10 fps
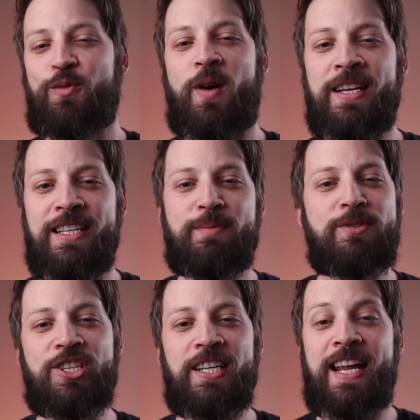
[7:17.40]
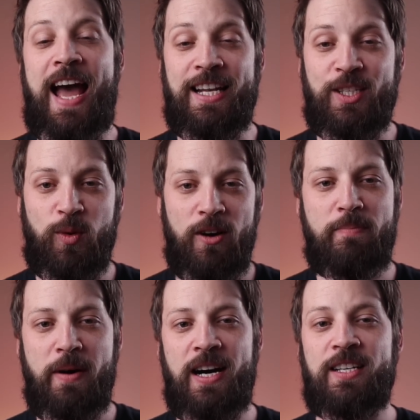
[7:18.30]
to run his machine at
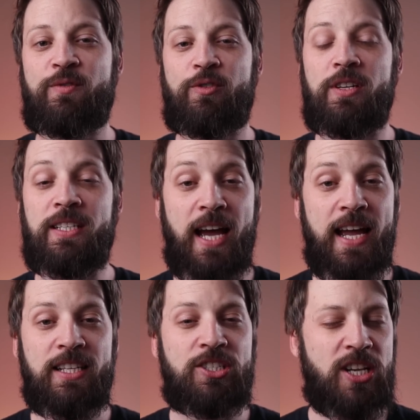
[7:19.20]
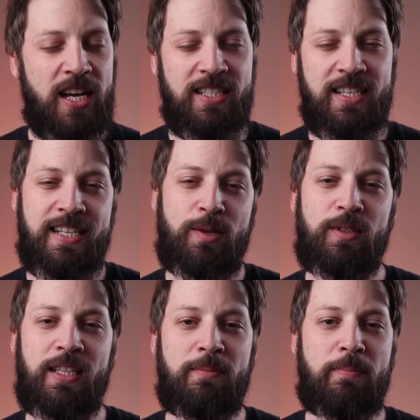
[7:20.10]
12 bars for a day just to see
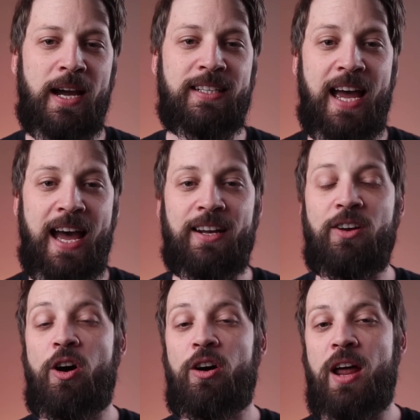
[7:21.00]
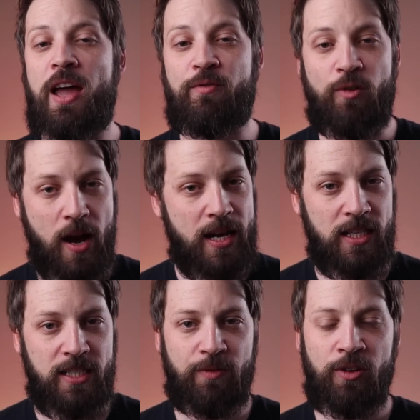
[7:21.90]
what the impact had on a variety
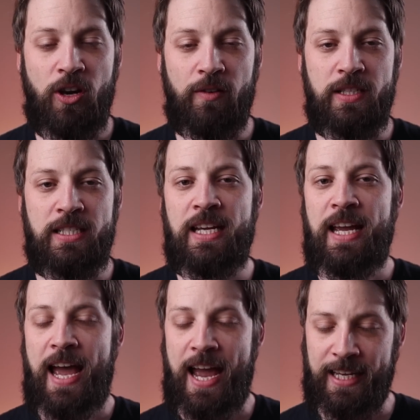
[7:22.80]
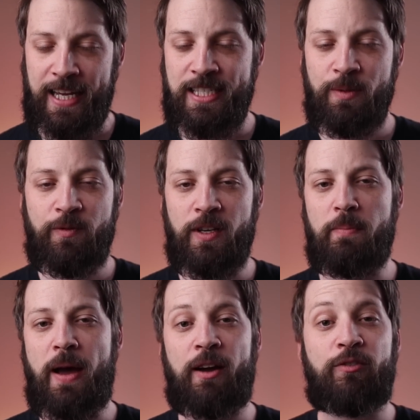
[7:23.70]
of different coffees and get some
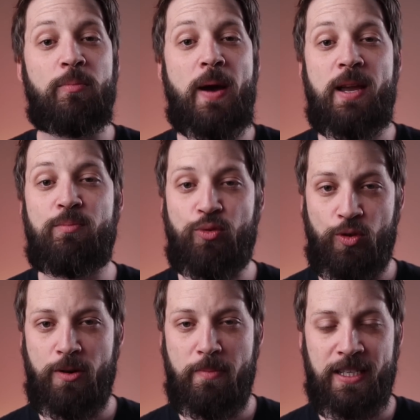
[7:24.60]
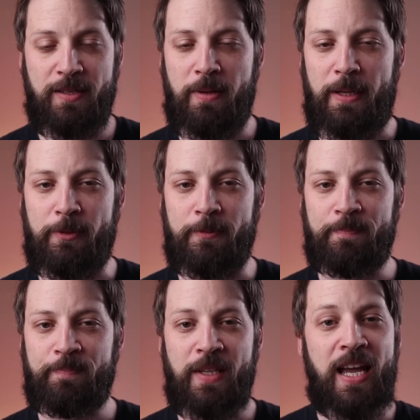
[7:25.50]
feedback from a broader mix of people.
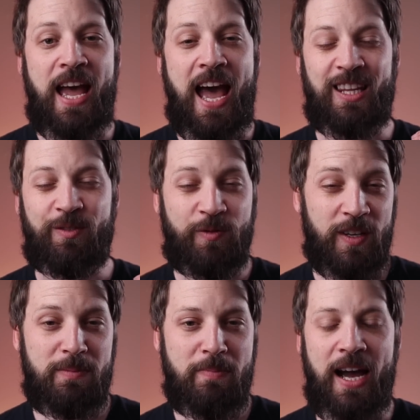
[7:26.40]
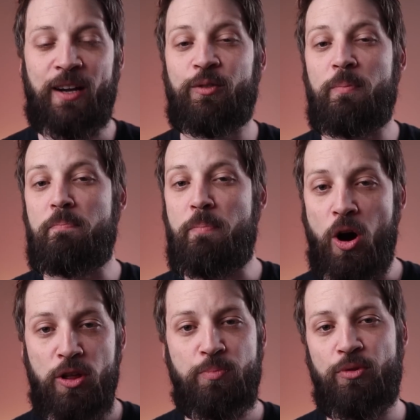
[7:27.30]
And the feedback from
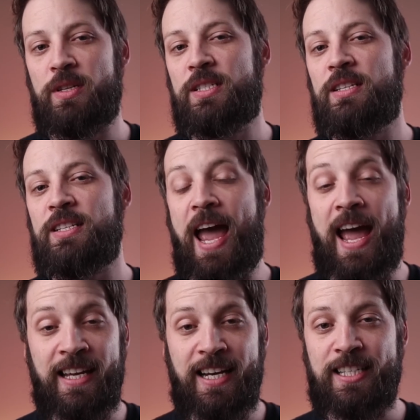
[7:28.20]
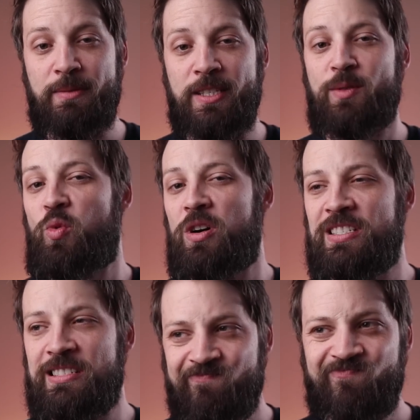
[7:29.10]
both baristas and customers
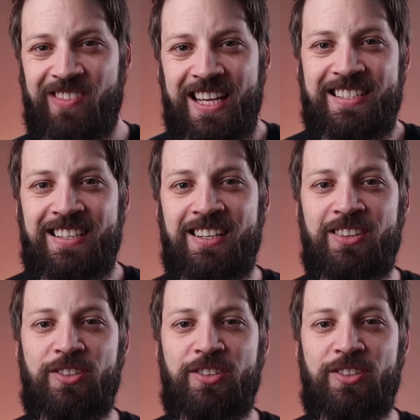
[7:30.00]
was less than